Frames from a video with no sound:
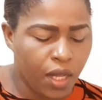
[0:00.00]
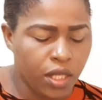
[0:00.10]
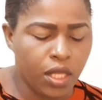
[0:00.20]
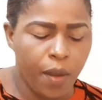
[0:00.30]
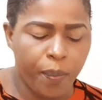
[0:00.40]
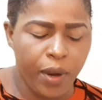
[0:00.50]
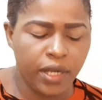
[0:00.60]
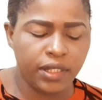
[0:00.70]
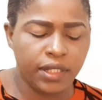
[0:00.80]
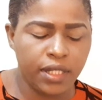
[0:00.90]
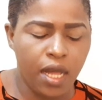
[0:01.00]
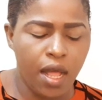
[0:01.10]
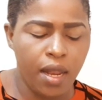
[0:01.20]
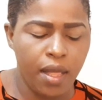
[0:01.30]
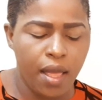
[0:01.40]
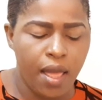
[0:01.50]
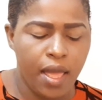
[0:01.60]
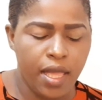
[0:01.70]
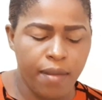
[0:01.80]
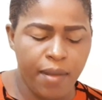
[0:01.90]
Your personal
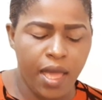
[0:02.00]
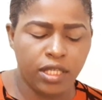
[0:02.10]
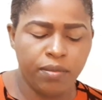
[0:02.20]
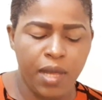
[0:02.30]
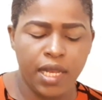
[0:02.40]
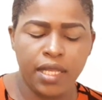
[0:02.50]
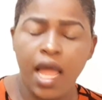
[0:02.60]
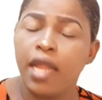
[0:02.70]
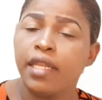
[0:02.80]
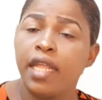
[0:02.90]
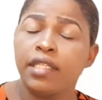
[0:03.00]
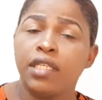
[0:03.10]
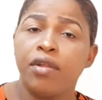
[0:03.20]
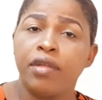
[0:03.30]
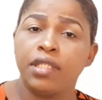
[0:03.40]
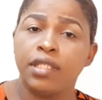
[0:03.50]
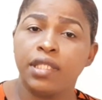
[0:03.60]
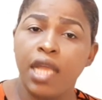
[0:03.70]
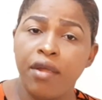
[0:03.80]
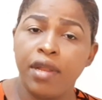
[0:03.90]
image may not
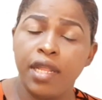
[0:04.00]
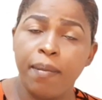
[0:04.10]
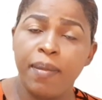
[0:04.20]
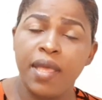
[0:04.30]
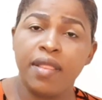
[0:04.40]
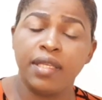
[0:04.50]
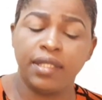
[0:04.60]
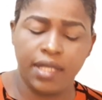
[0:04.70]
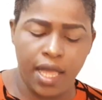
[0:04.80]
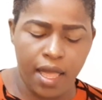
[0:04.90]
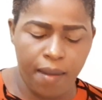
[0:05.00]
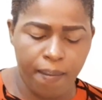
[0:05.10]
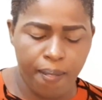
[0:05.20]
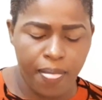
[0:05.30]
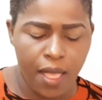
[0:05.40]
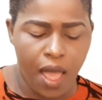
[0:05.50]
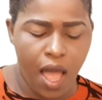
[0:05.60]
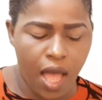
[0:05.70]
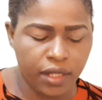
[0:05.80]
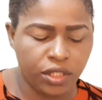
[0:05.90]
necessarily be the same
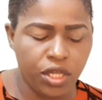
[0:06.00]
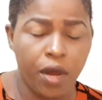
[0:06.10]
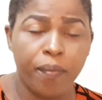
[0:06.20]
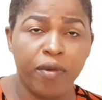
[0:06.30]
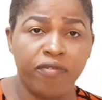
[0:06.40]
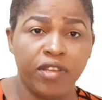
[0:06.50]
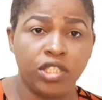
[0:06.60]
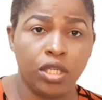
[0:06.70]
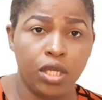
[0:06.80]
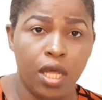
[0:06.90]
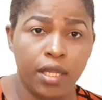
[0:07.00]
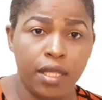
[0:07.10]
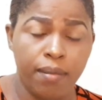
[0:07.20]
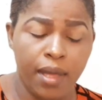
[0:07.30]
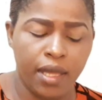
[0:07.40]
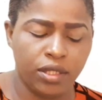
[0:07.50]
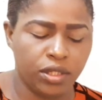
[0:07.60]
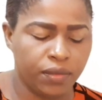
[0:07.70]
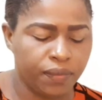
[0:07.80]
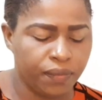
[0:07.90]
as your professional
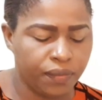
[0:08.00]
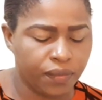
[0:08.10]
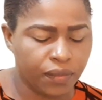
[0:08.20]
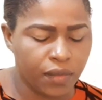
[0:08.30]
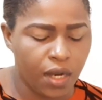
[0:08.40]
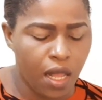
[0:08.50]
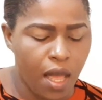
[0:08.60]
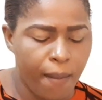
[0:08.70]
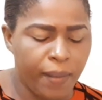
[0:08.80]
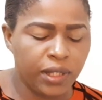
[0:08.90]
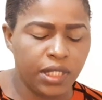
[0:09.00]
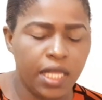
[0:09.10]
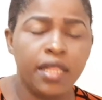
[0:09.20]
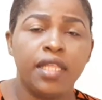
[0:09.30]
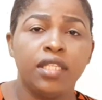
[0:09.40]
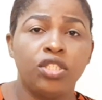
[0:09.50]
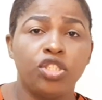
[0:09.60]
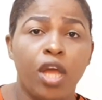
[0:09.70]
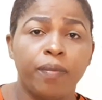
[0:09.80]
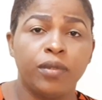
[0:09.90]
image. But in
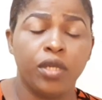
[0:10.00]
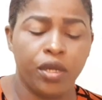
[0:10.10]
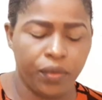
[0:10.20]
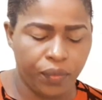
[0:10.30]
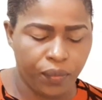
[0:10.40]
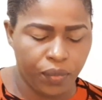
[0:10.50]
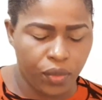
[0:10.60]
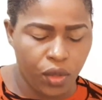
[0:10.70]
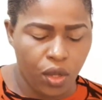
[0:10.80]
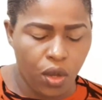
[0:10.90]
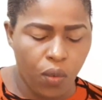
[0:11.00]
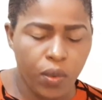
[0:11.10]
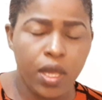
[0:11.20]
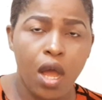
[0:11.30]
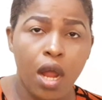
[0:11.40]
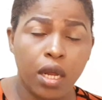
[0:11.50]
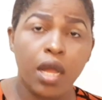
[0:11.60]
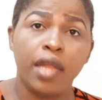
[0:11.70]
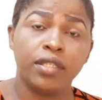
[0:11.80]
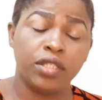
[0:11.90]
this chapter, we are
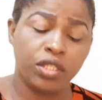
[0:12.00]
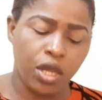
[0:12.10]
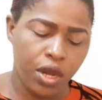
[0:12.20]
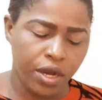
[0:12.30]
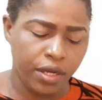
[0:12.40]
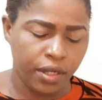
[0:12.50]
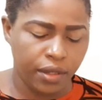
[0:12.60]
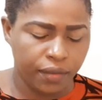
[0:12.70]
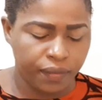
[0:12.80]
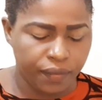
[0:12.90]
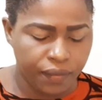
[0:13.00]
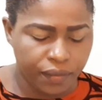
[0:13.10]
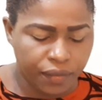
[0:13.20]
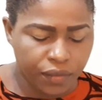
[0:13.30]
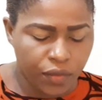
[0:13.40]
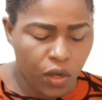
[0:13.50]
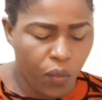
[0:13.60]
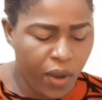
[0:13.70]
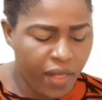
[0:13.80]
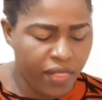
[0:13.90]
concerned
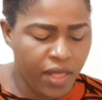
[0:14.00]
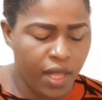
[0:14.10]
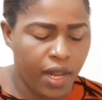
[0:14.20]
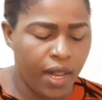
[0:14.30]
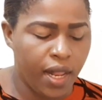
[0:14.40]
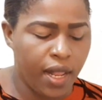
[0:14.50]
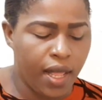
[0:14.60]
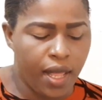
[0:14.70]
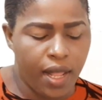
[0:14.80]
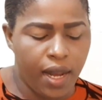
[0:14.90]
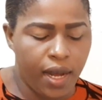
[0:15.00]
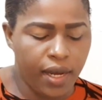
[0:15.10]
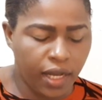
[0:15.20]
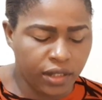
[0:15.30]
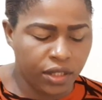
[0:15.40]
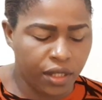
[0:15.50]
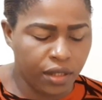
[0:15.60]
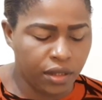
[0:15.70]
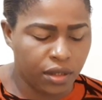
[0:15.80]
with the latter,